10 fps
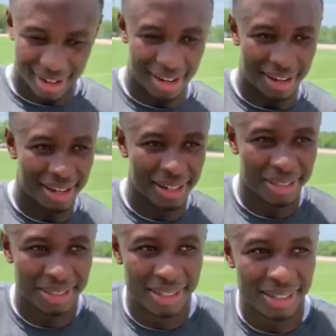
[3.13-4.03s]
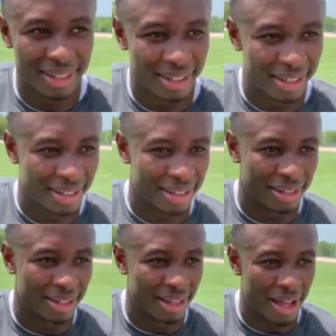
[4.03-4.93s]
uh,
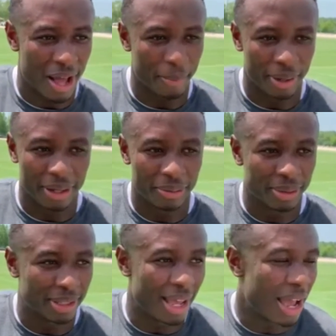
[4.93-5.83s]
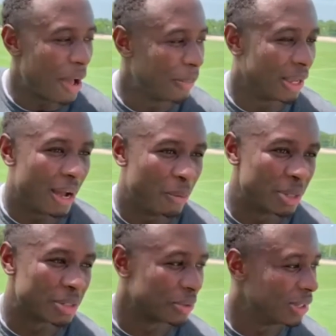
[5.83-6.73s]
I mean, with that, I mean, I
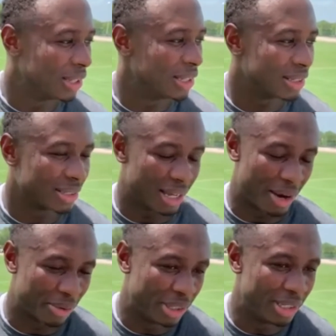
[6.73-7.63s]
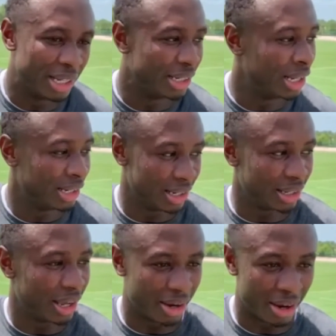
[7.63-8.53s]
wasn't really, I really did,
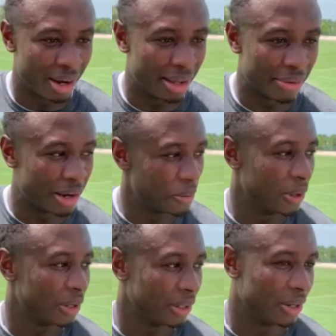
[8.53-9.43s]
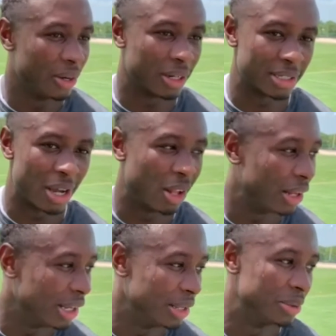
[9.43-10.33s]
didn't care how they rated me, you know, because all
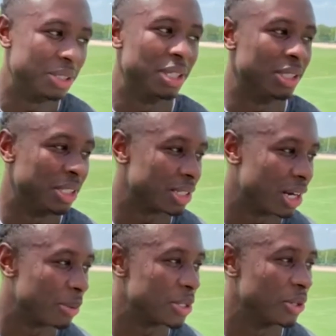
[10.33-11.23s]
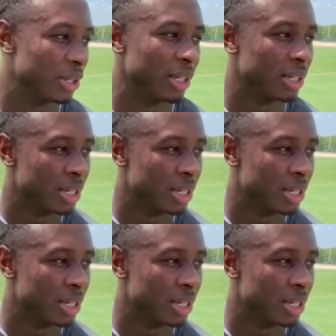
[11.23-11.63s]
I needed was just, just an opportunity,